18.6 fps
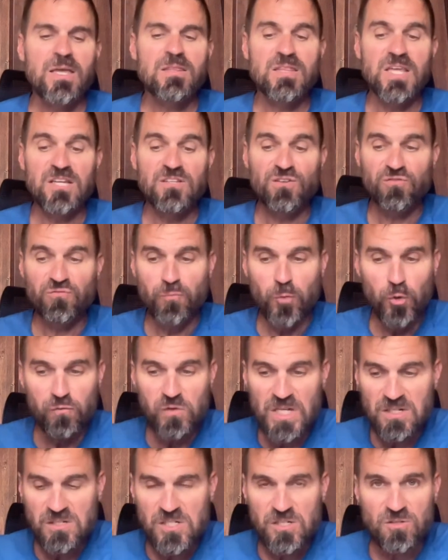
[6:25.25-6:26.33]
then you've moved
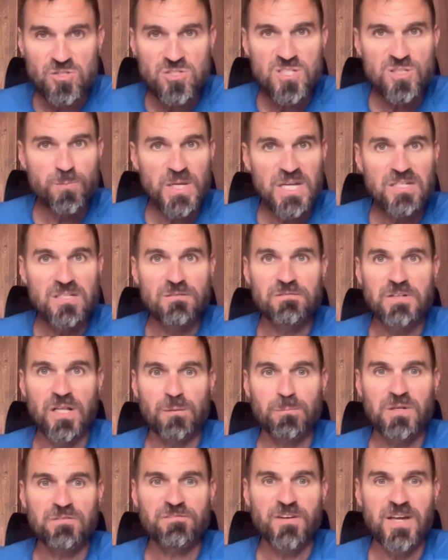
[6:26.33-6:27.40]
into your speed
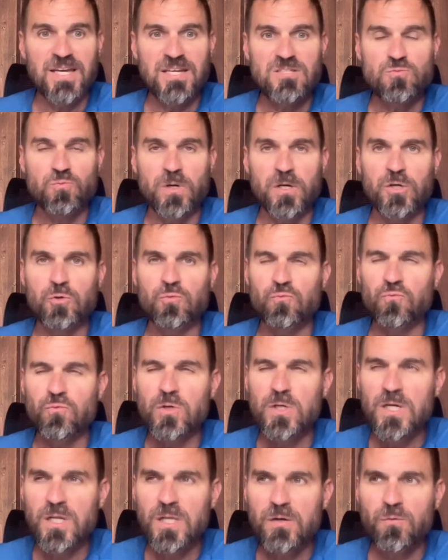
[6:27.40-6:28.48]
development phase where you're
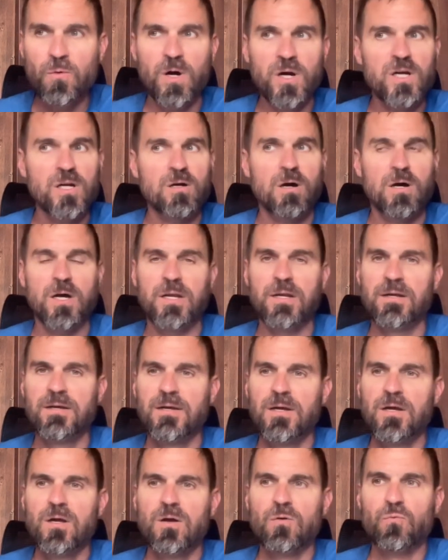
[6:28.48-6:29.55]
really working on
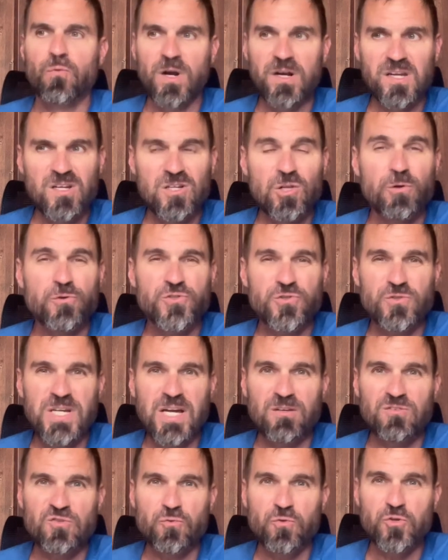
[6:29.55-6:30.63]
running closer
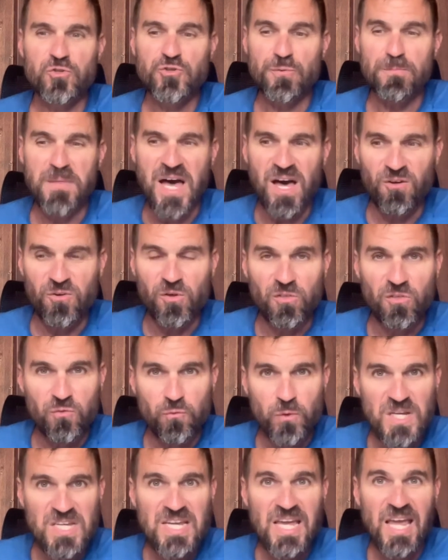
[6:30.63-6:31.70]
down toward your mile to
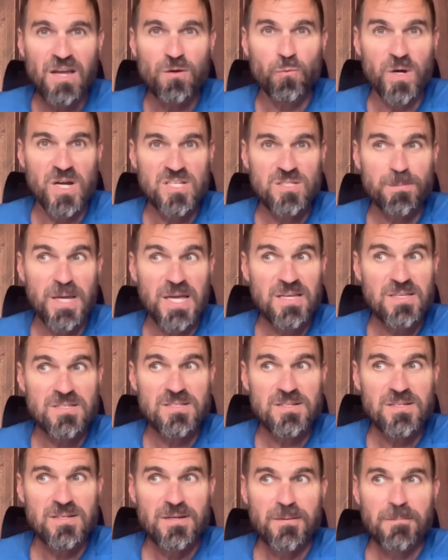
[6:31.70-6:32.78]
3k race pace
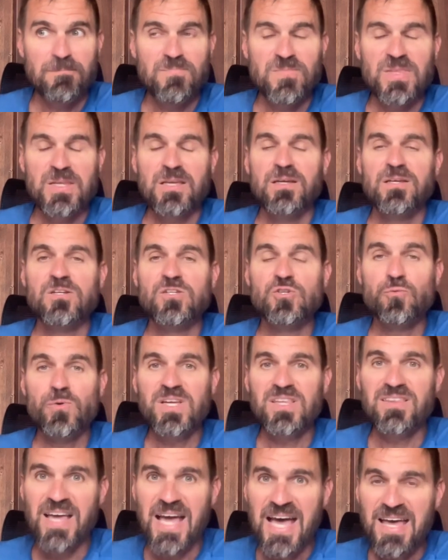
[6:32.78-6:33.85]

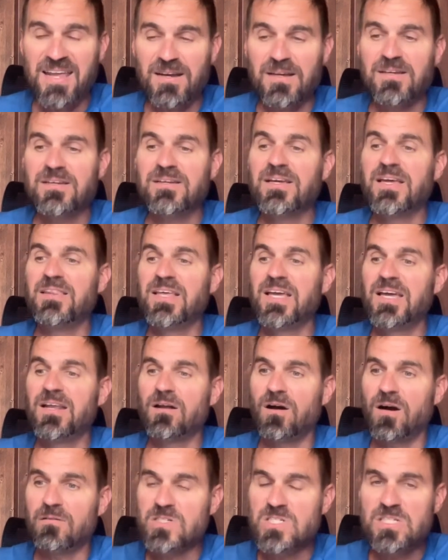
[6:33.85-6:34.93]
doing that and then
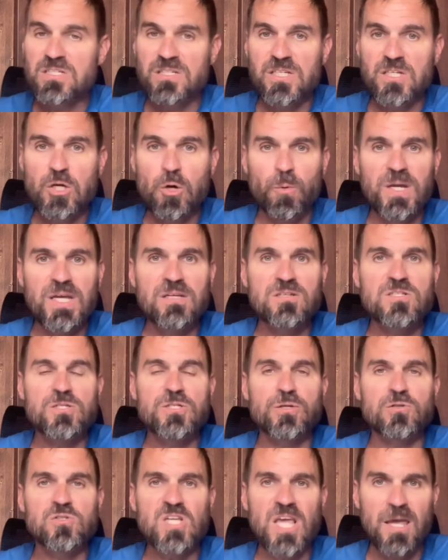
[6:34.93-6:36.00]
obviously going into
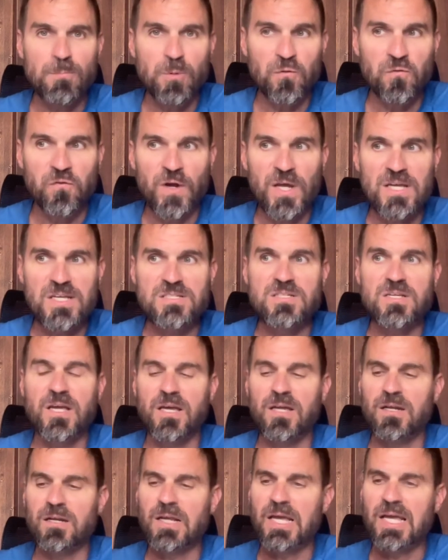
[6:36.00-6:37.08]
your taper phase
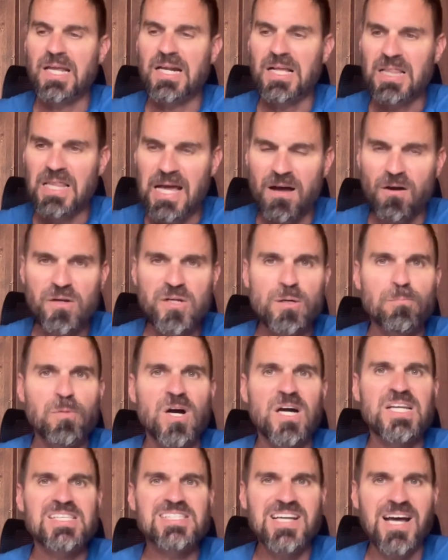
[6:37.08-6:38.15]
and, and allowing your
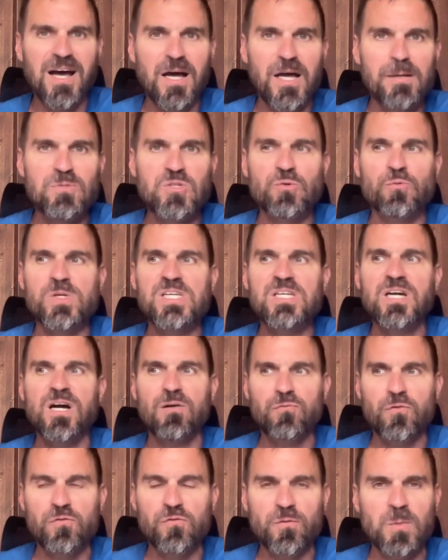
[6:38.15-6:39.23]
body time to
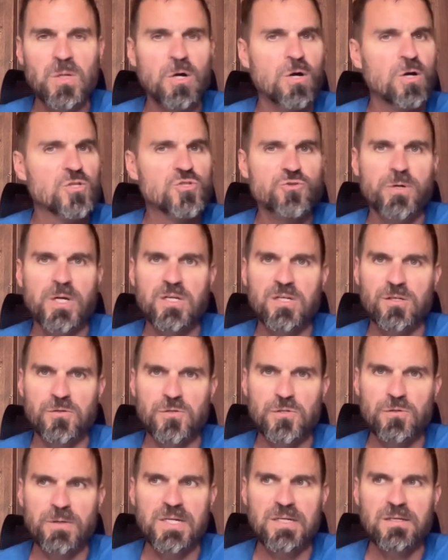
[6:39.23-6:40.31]
recover from the hard training you're
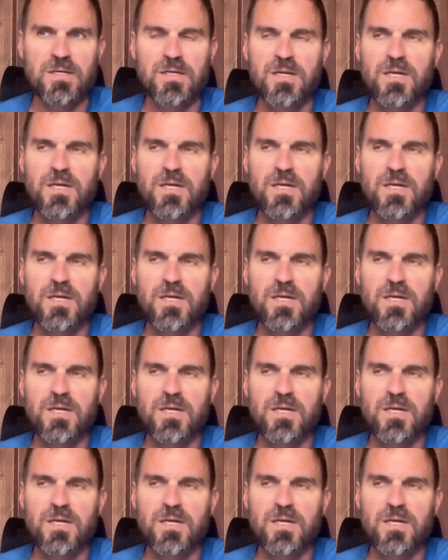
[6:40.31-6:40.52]
doing